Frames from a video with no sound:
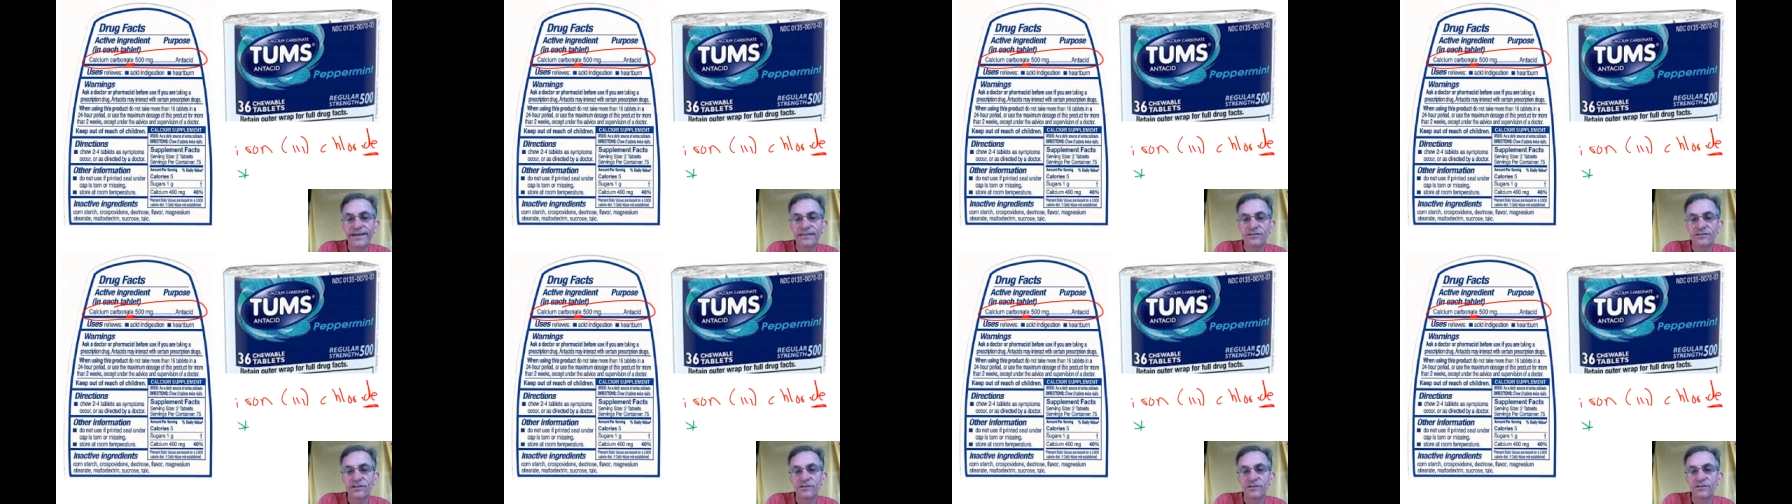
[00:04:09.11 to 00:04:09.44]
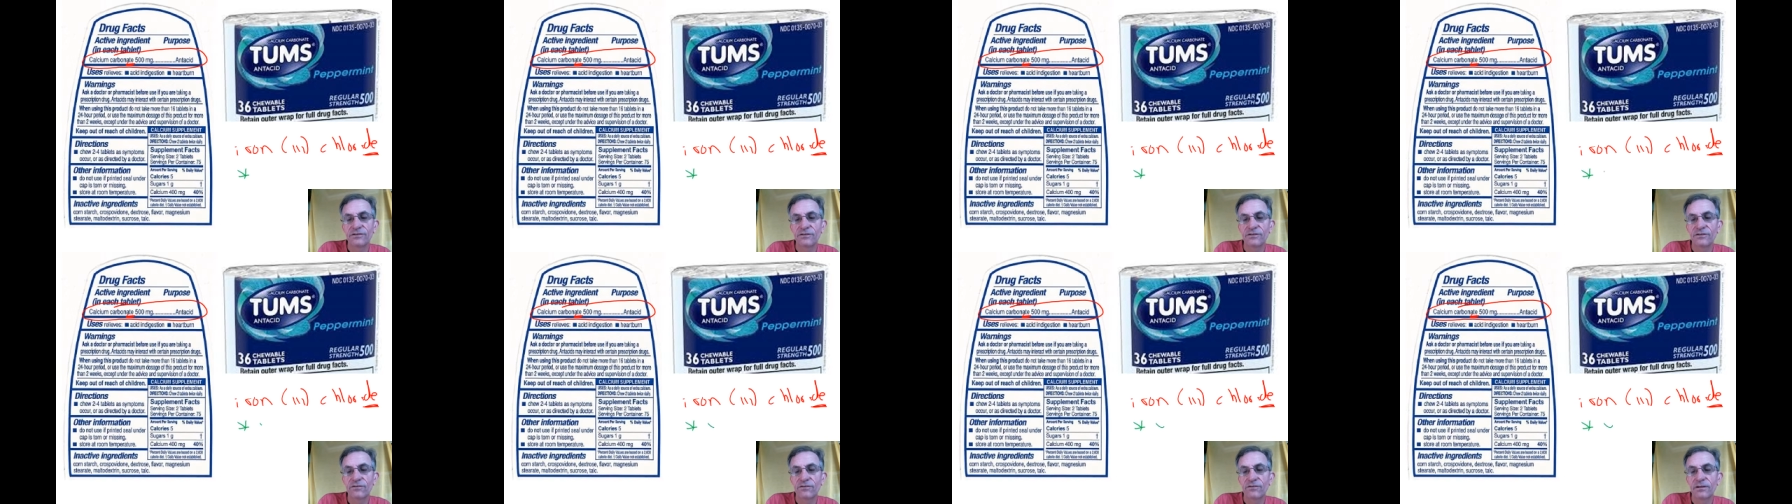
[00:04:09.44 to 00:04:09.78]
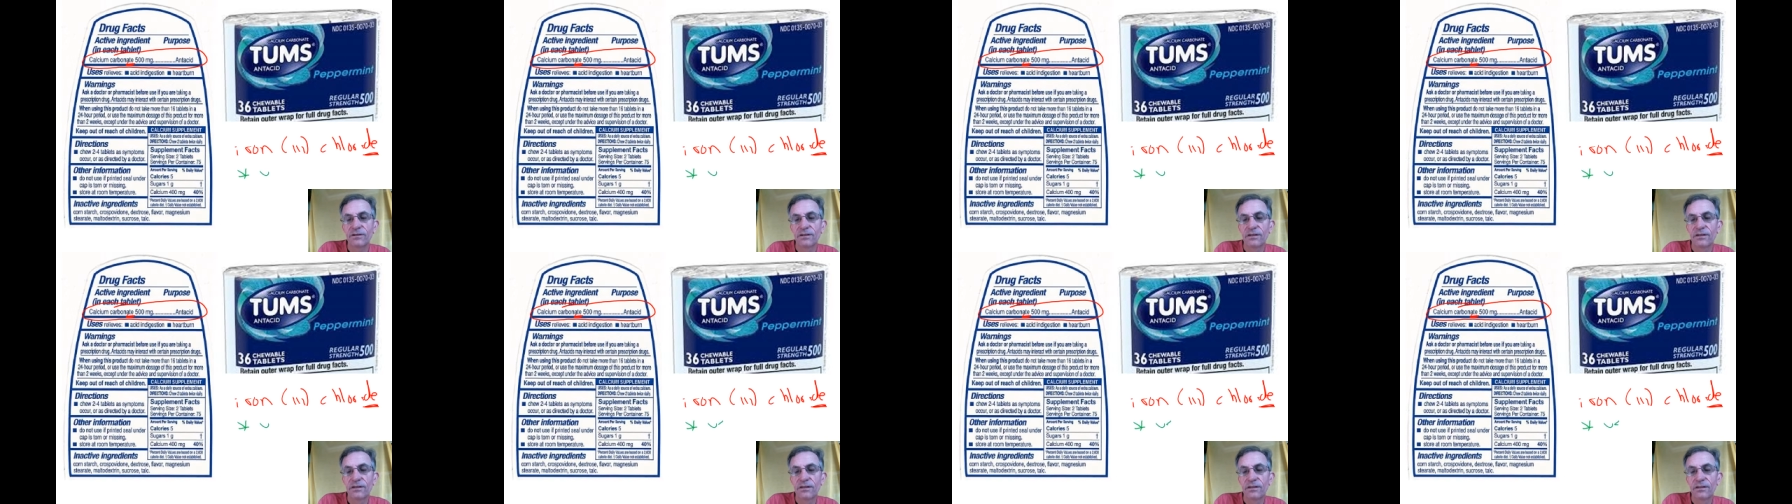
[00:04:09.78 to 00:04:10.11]
to
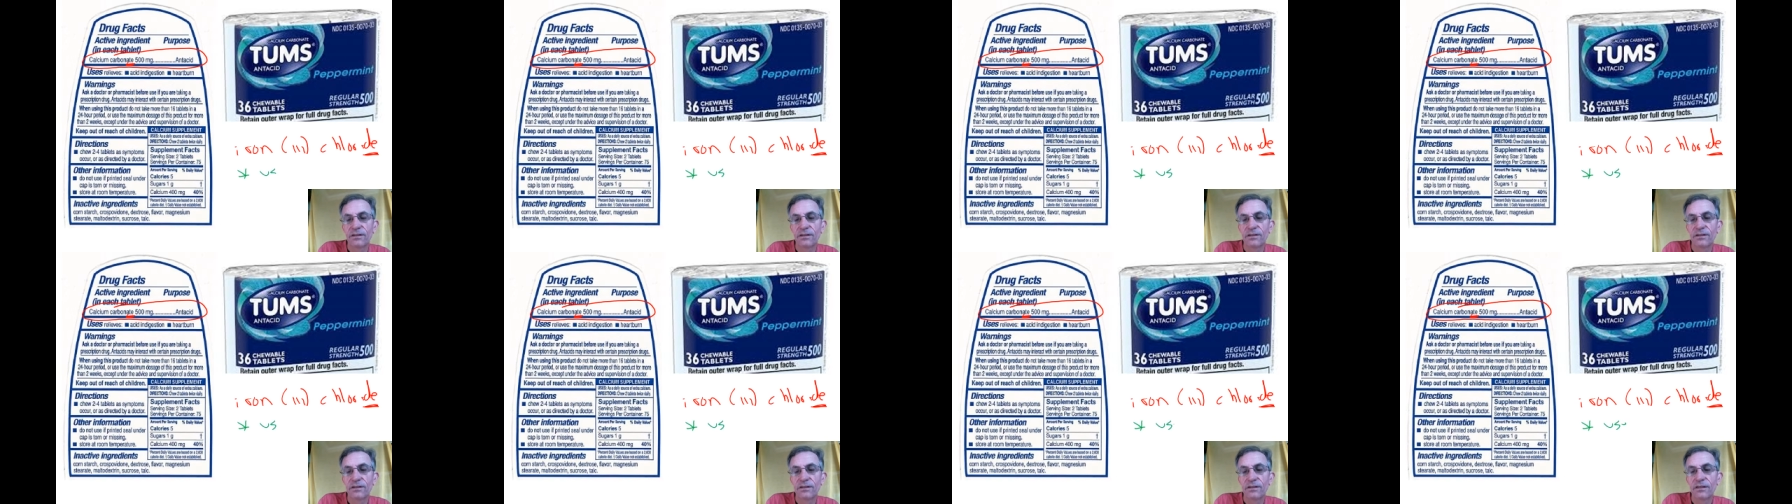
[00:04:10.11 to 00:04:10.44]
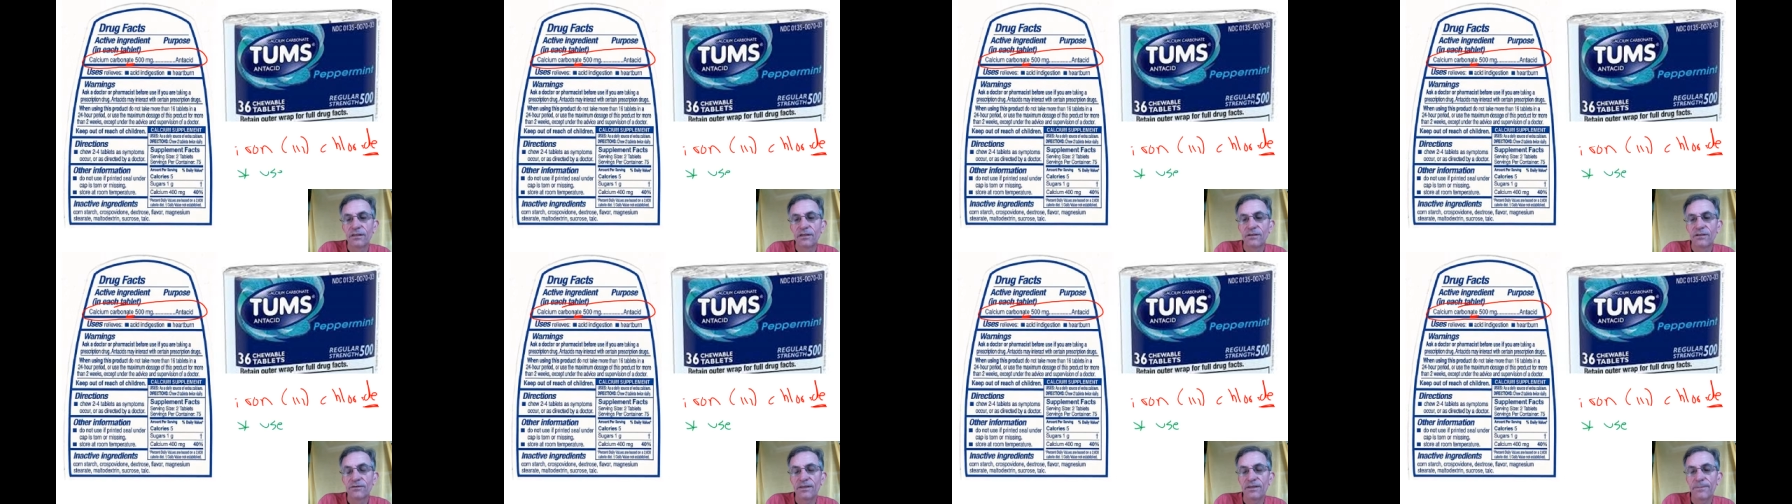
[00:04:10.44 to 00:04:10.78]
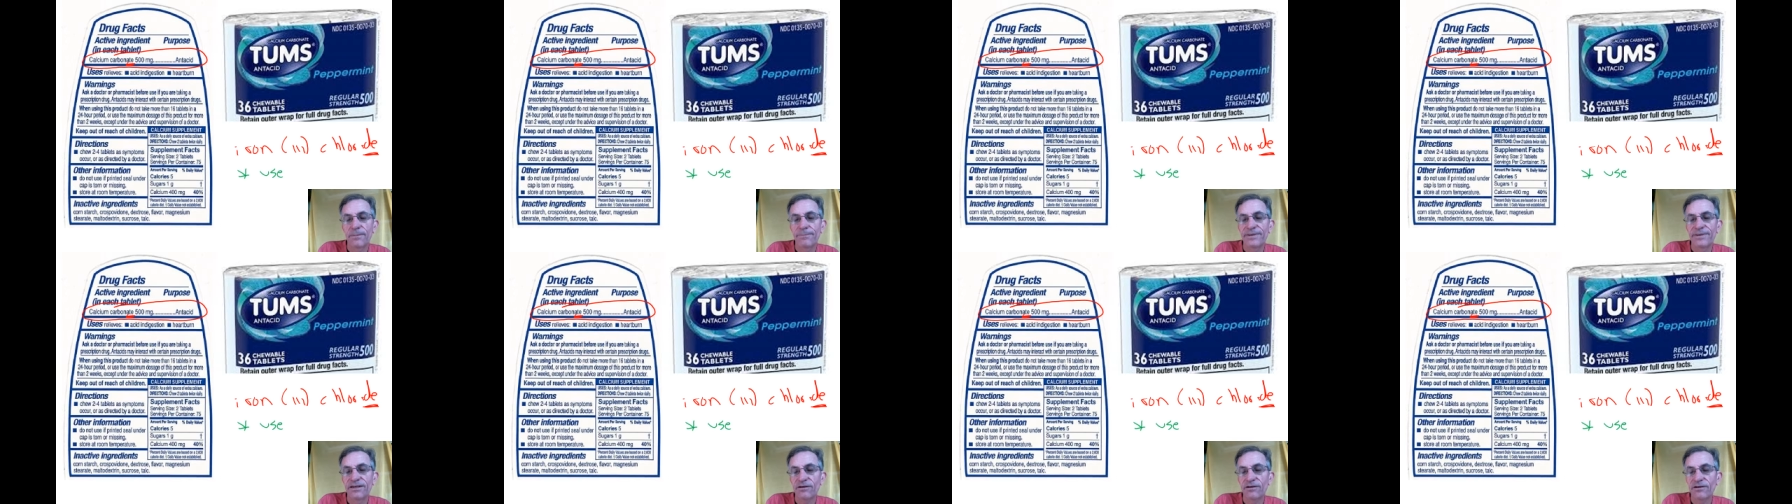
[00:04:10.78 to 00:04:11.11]
the
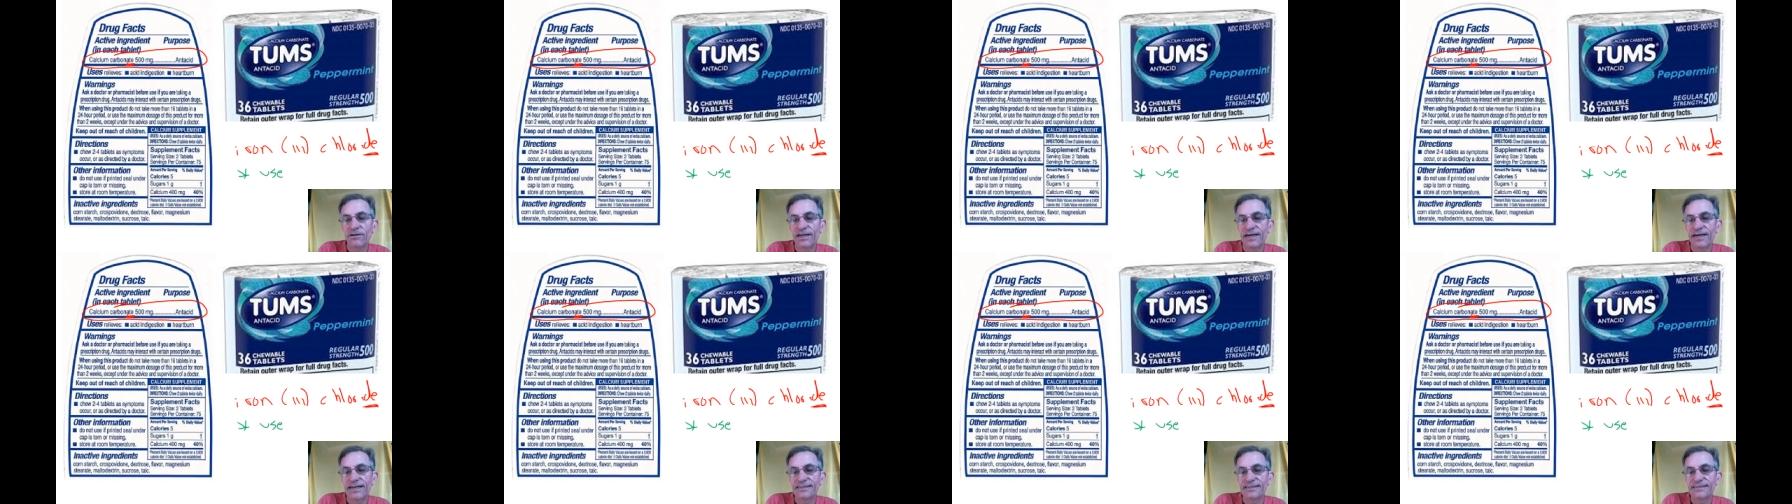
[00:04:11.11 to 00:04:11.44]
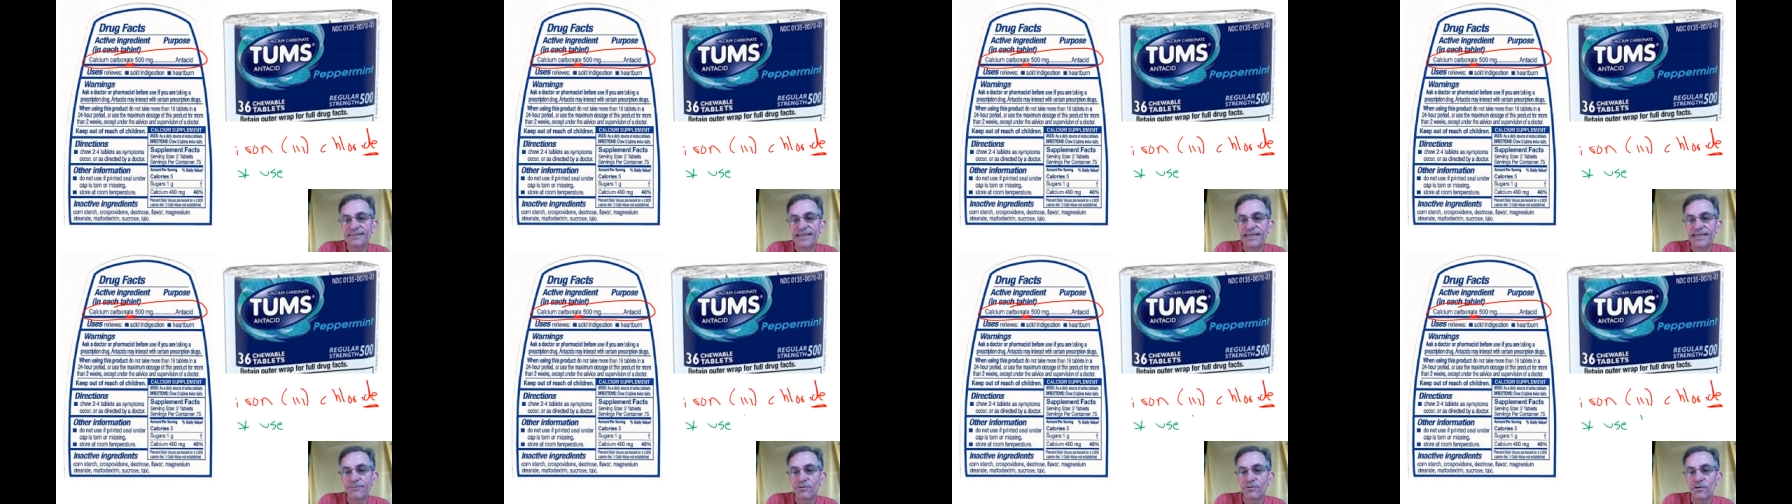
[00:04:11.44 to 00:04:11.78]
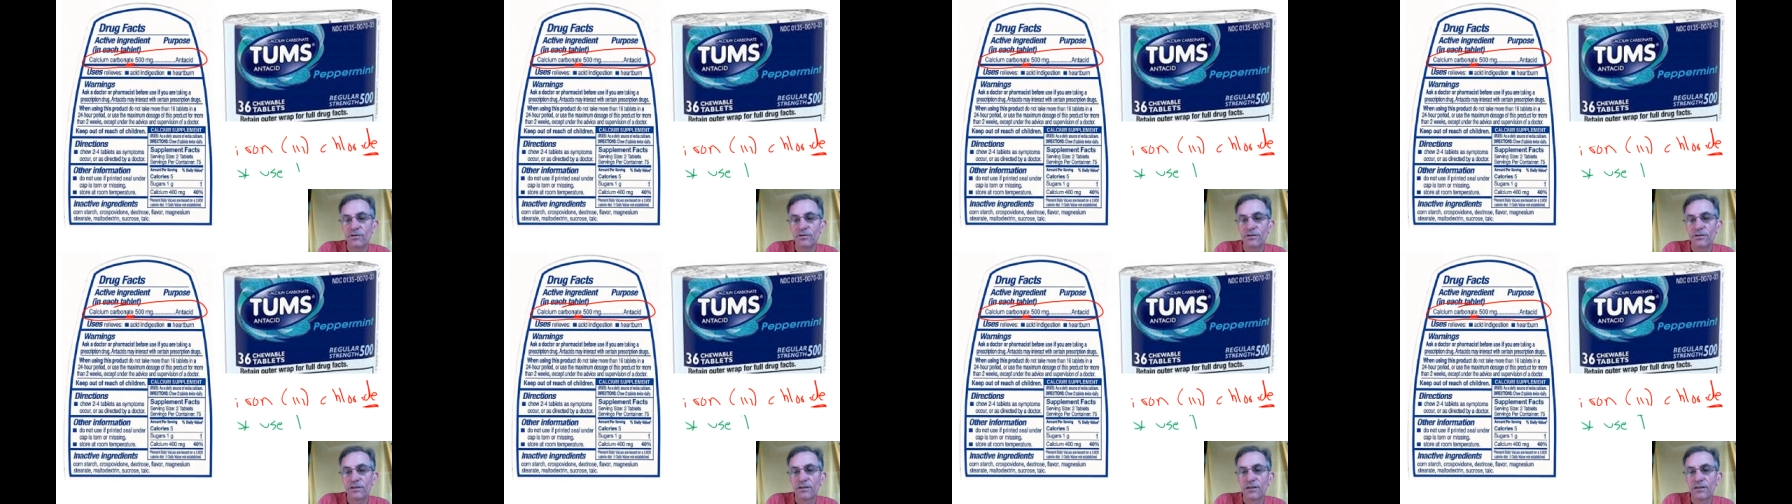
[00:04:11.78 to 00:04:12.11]
periodic table.